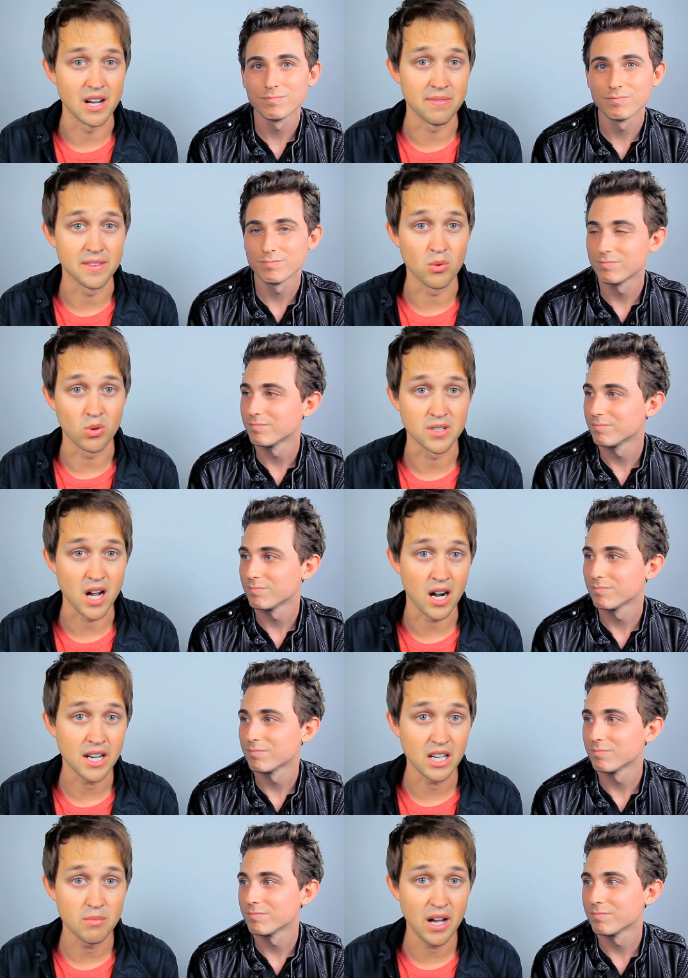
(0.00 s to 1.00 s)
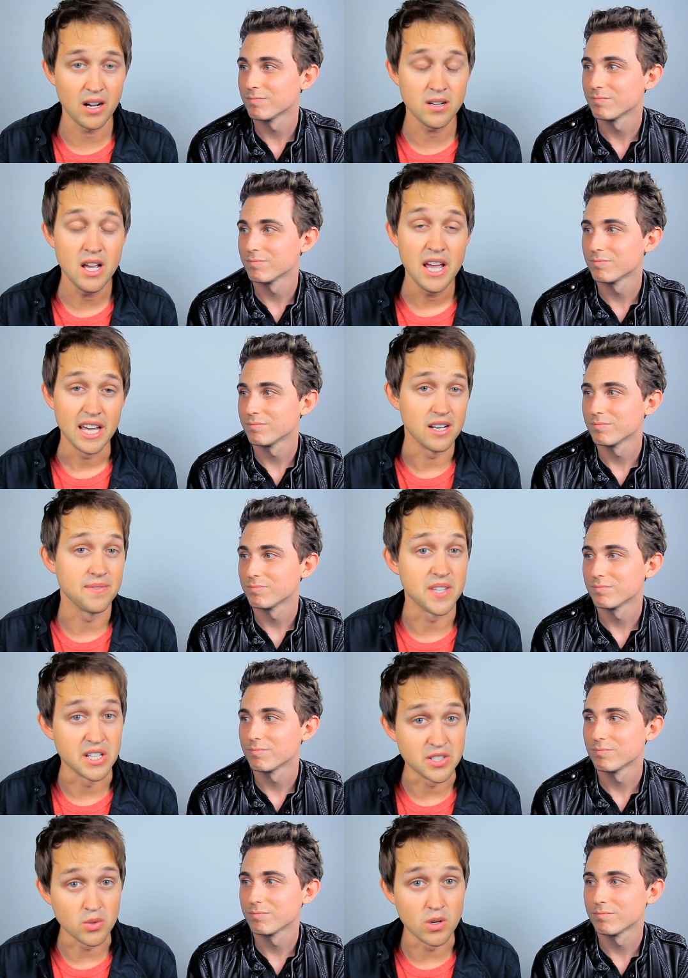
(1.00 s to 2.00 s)
Speaker 1: stuff that we're talking about, and if
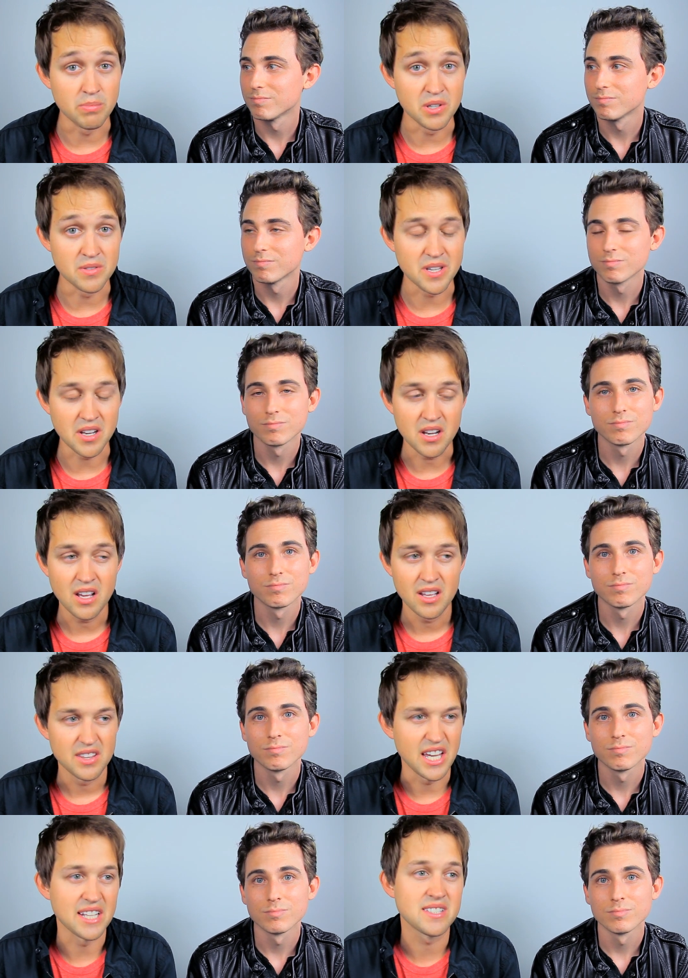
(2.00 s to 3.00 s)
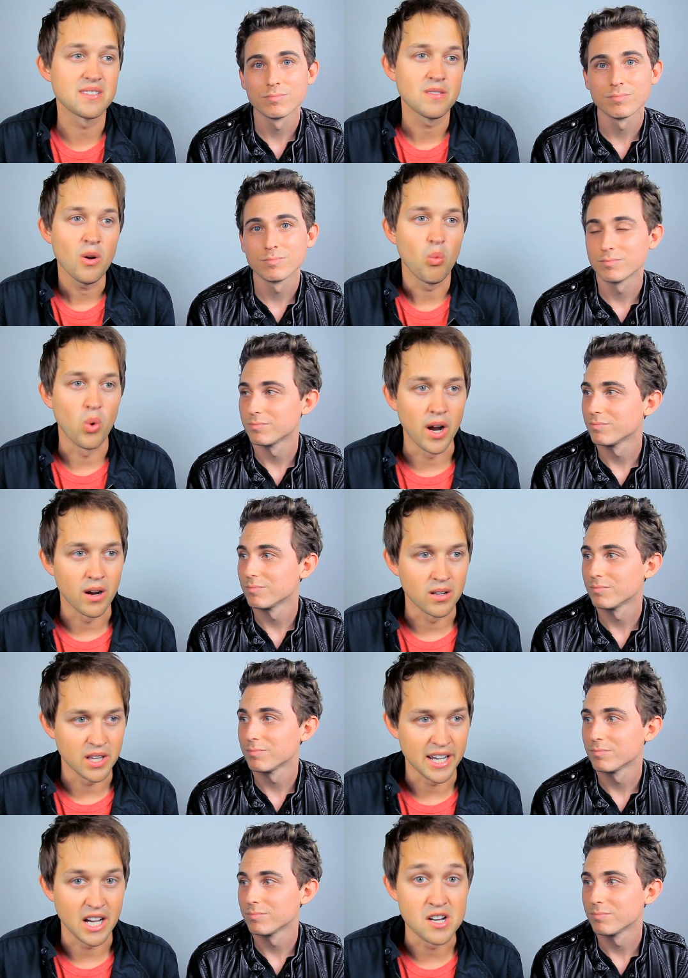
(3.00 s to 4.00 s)
they do abuse it, that's
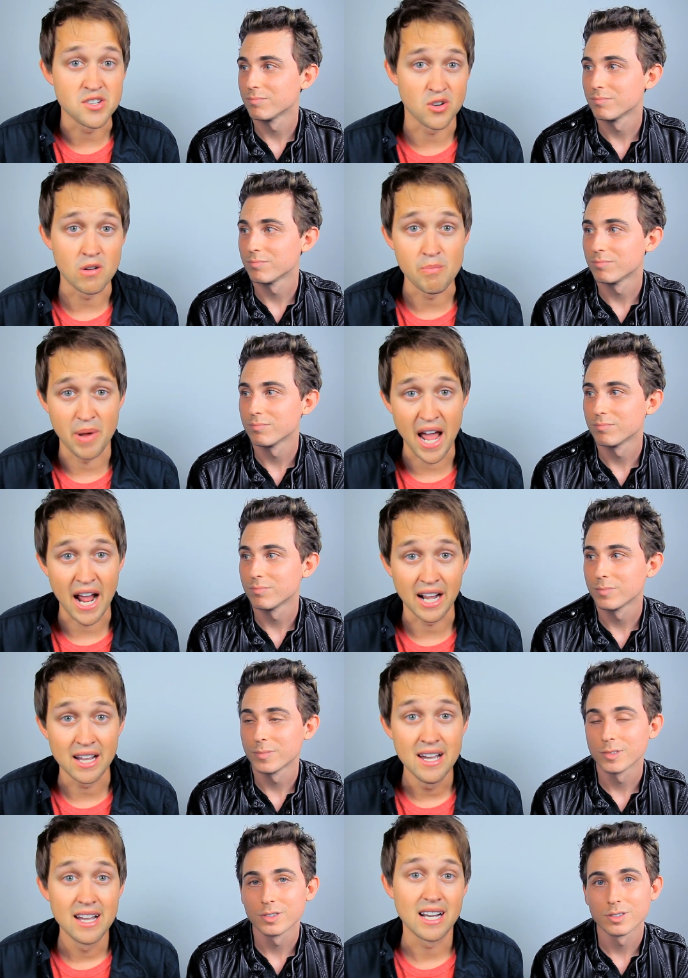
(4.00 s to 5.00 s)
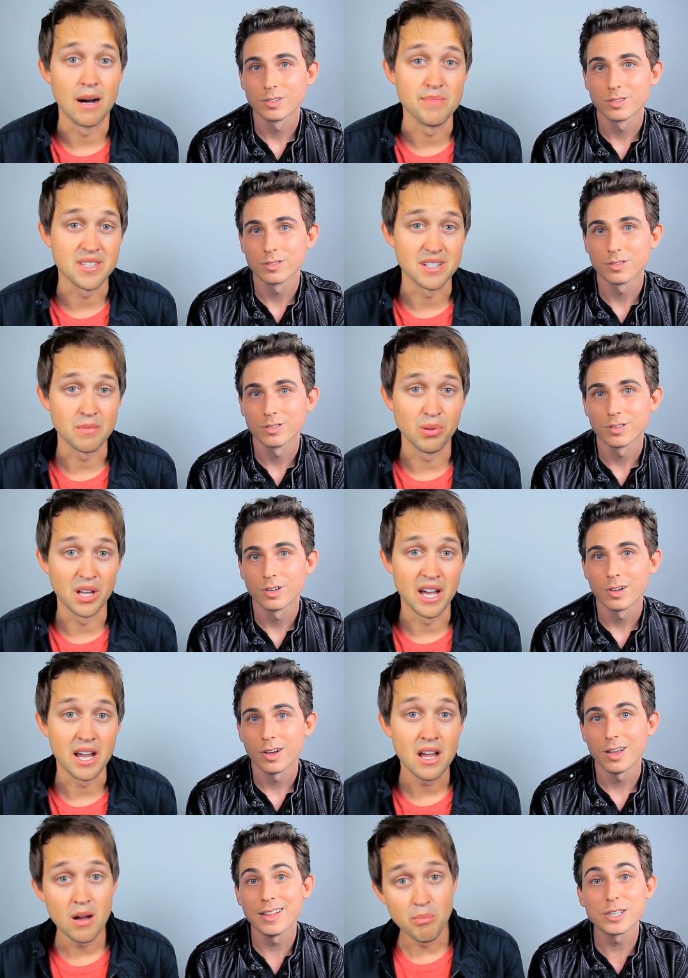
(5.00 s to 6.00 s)
where like a dirtbag comes into
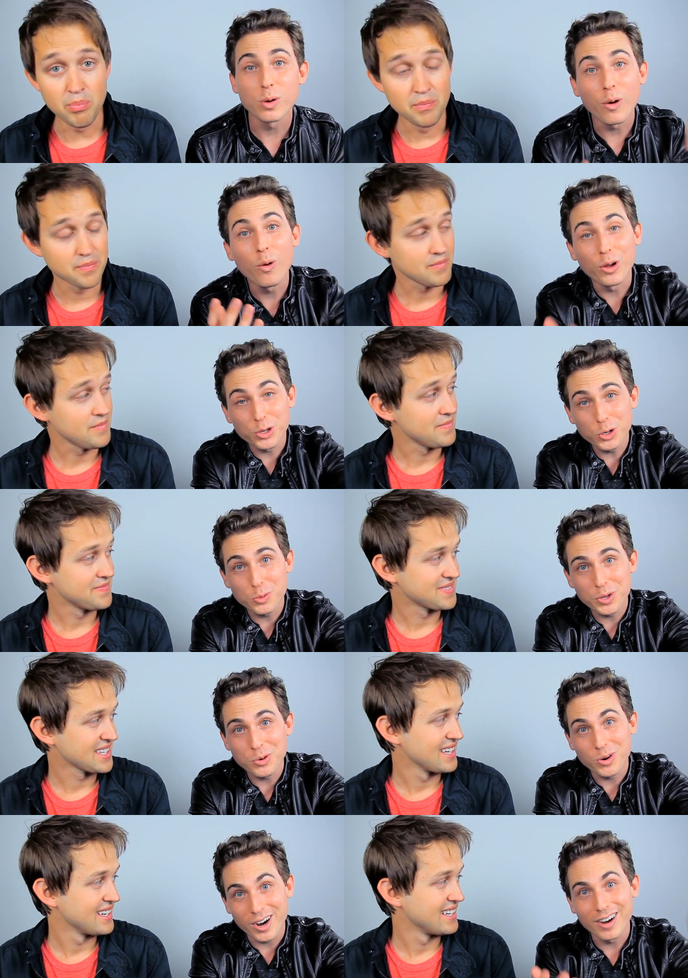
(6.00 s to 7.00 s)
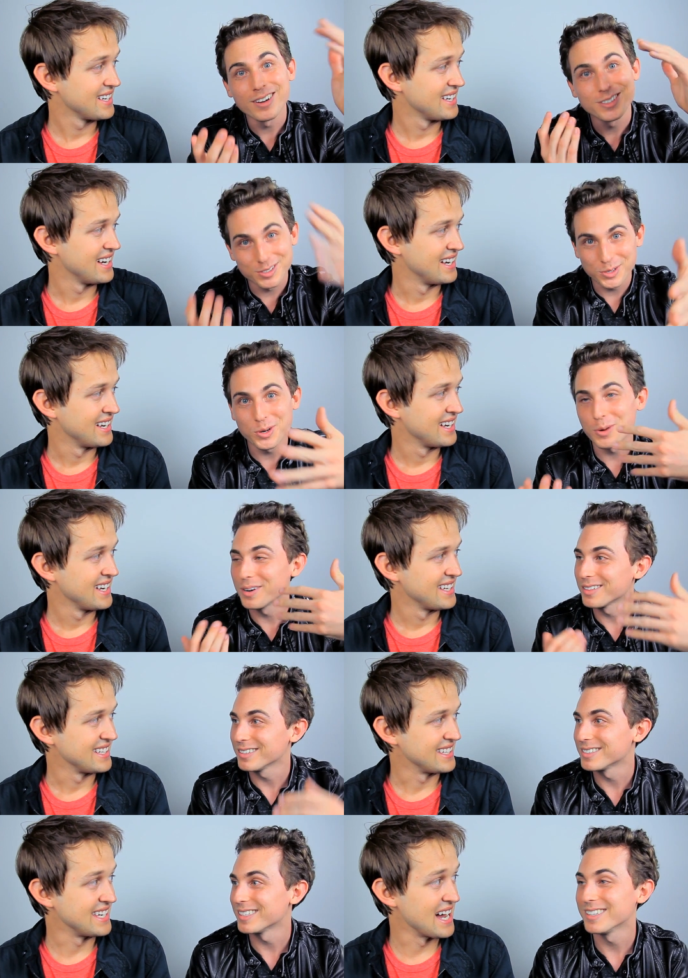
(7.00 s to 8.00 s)
play.
Speaker 2: And that's why we want you to be aware, so you know
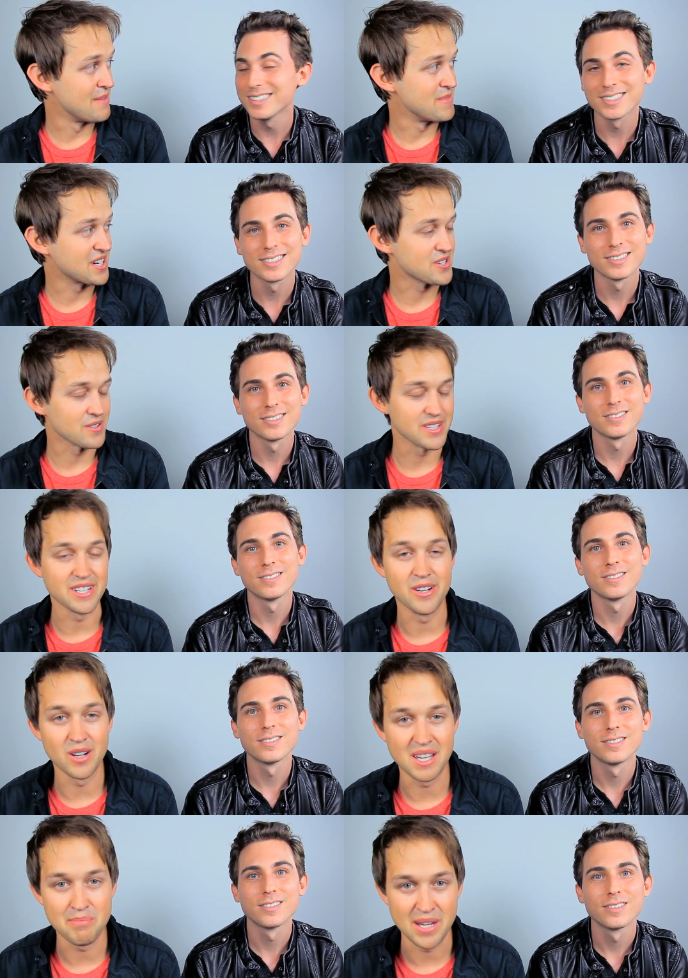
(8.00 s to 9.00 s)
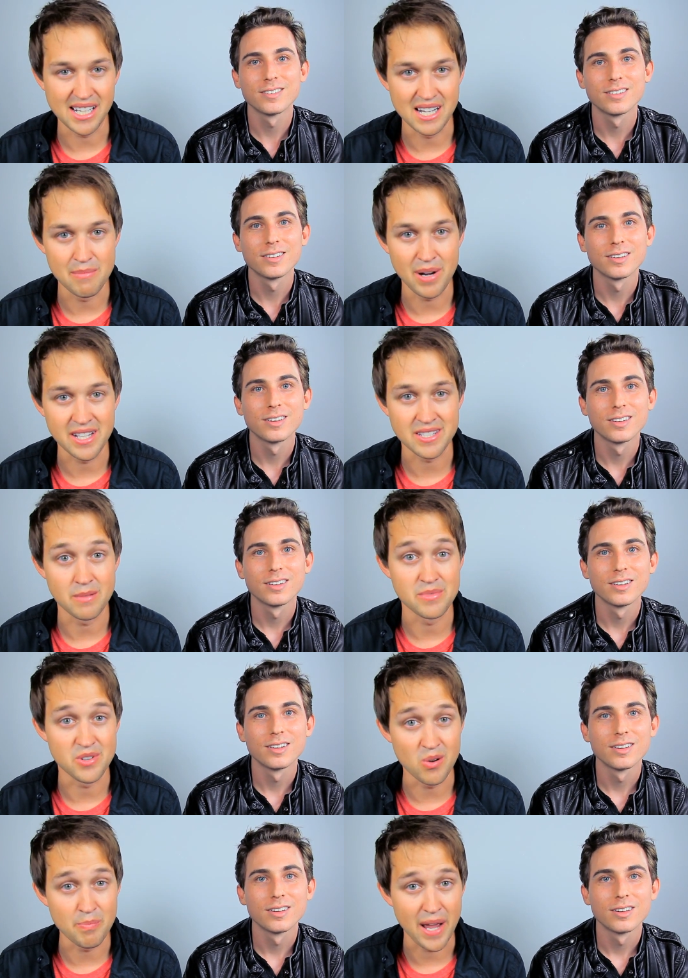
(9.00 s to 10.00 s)
about
Speaker 1: these things. Yeah, make sure that you don't get picked up by
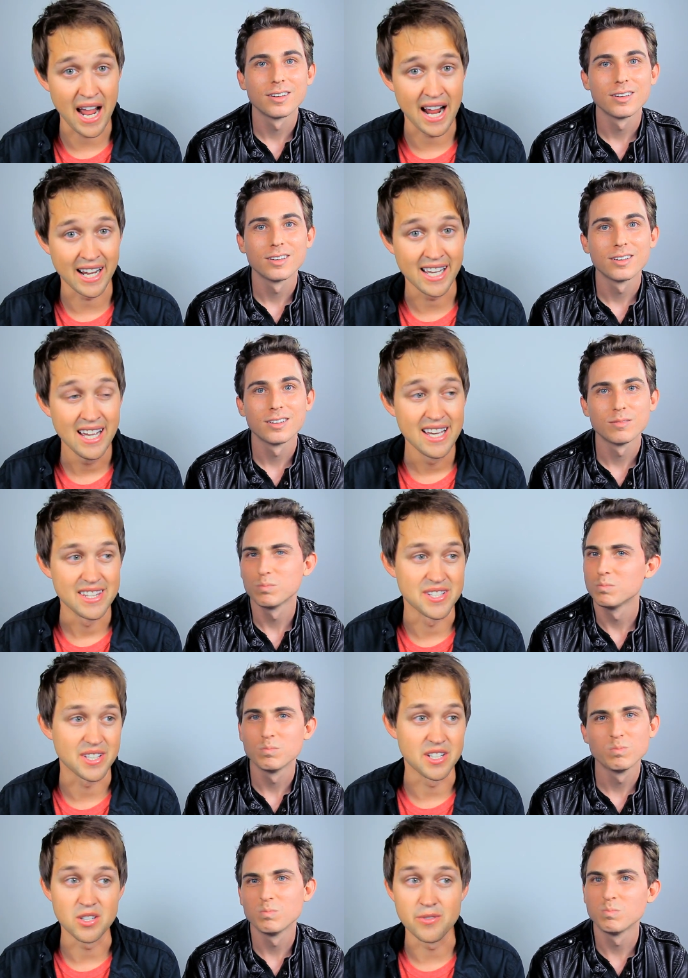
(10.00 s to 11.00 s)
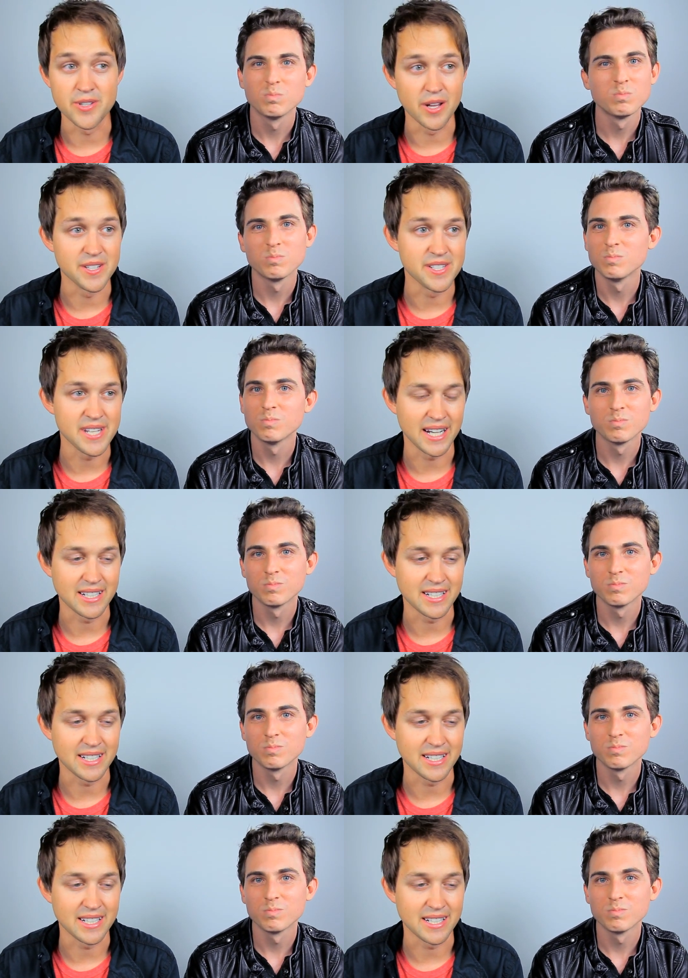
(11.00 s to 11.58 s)
some dirtbag that's gonna use all these